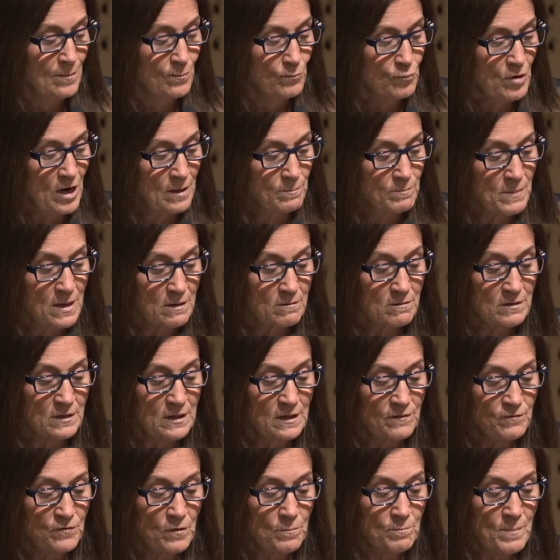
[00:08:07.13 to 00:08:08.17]

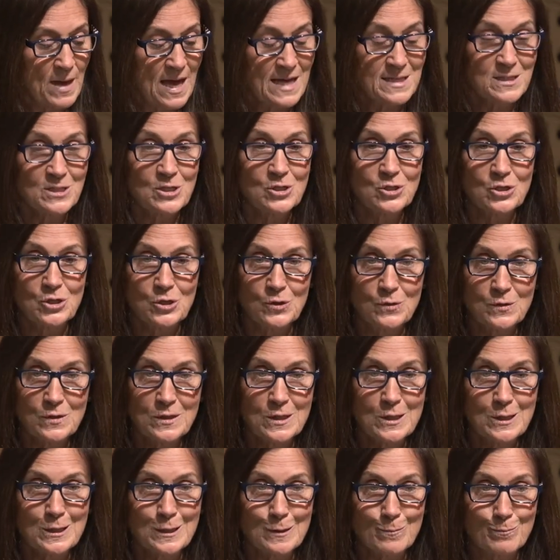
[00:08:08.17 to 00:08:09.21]
primarily from
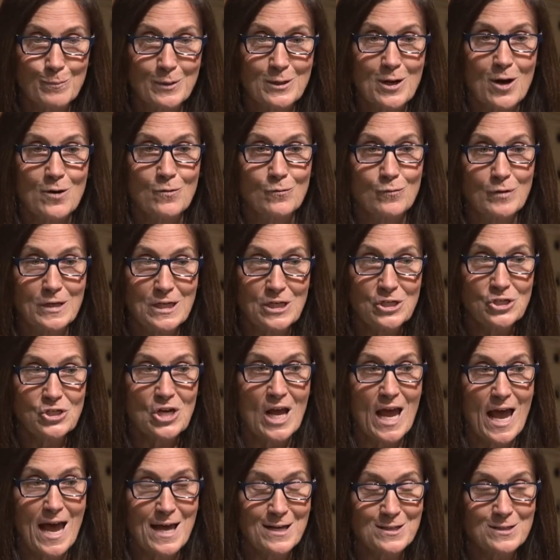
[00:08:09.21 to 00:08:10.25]
Massachusetts, but our reach
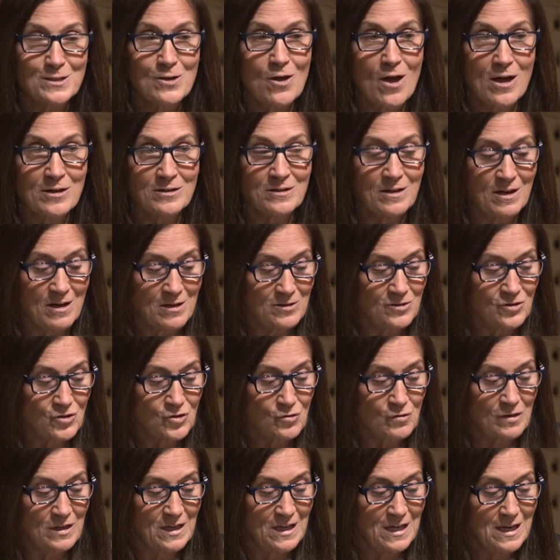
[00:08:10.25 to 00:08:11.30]
has gone
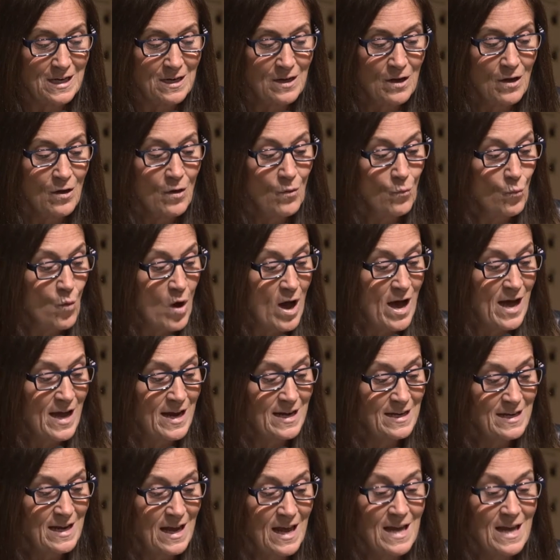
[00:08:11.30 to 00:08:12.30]
countrywide,